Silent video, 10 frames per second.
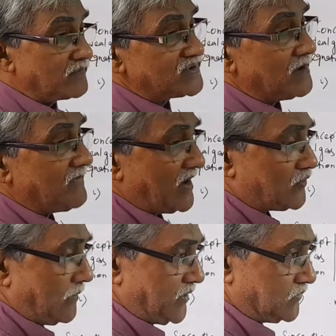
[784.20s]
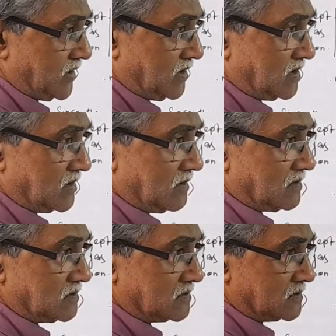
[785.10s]
be the mass of it?
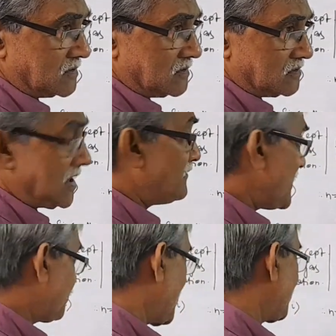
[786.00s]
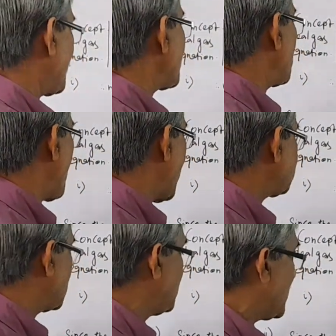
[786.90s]
Now my friends, it is
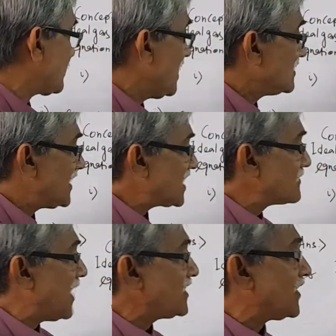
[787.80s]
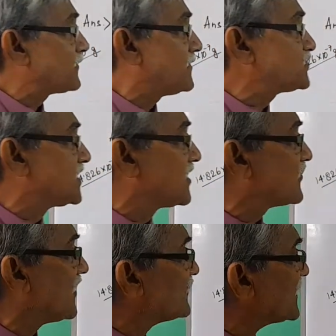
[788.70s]
quite clear that at minus 50 degrees
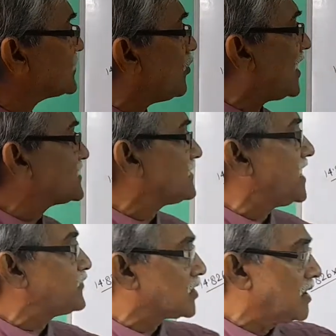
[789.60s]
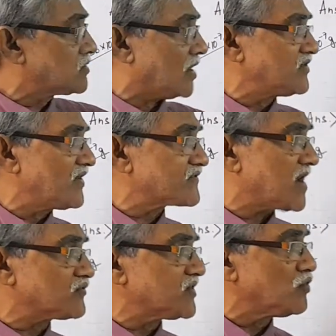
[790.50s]
Celsius the water vapor will condense
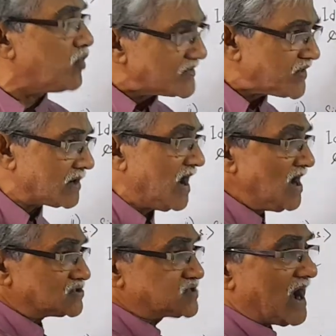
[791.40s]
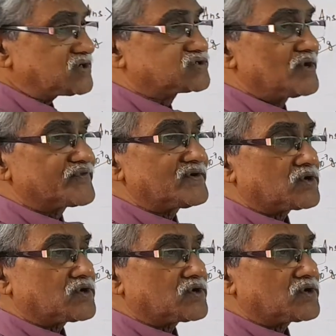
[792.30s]
down to the water. That doesn't